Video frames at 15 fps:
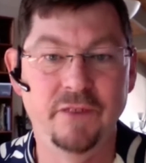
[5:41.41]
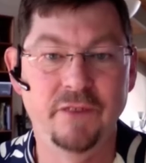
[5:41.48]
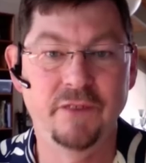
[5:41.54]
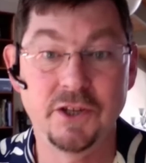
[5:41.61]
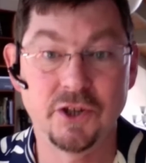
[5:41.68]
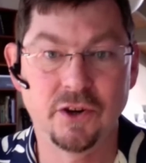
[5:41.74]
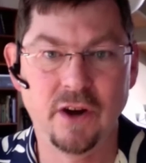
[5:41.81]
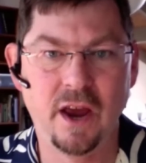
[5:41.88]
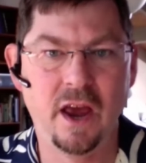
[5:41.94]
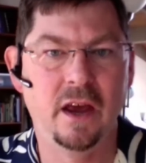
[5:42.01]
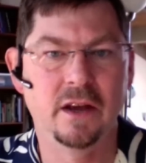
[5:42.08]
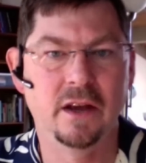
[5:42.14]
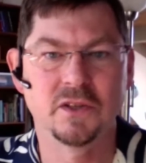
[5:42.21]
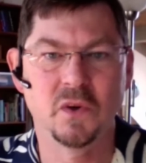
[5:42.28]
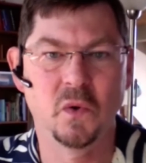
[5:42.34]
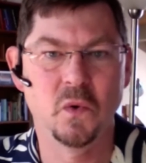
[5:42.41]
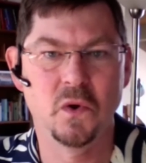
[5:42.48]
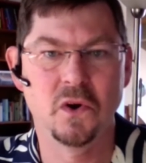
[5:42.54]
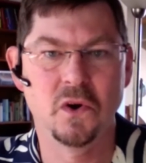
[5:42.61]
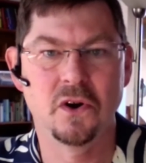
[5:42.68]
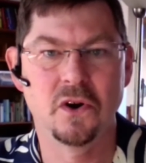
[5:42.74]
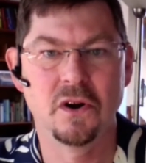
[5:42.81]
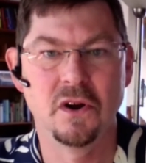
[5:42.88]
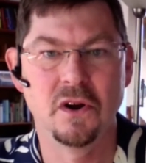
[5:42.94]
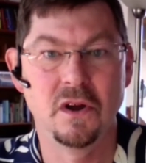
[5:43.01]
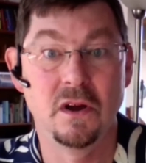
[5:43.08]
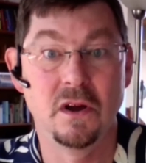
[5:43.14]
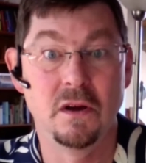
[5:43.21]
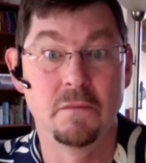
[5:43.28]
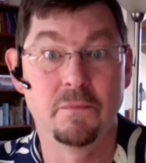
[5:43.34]
feature X or
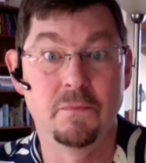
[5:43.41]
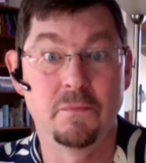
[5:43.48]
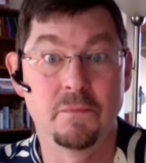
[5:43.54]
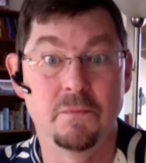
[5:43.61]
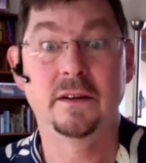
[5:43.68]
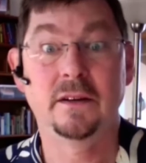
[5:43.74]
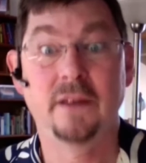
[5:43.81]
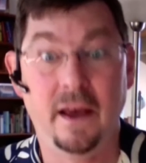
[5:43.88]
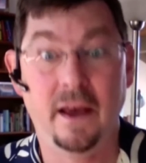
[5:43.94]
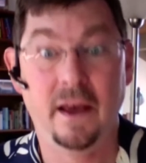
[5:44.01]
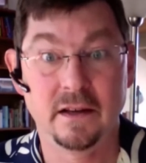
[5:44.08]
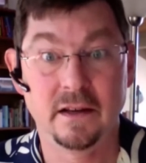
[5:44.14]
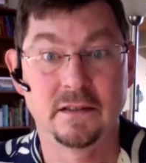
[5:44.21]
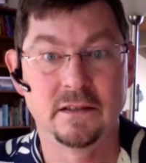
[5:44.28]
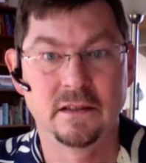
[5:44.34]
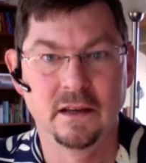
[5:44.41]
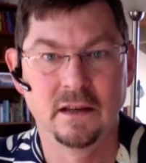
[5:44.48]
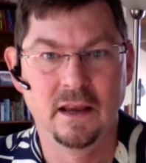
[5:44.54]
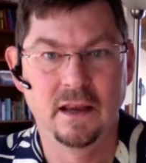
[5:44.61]
product X.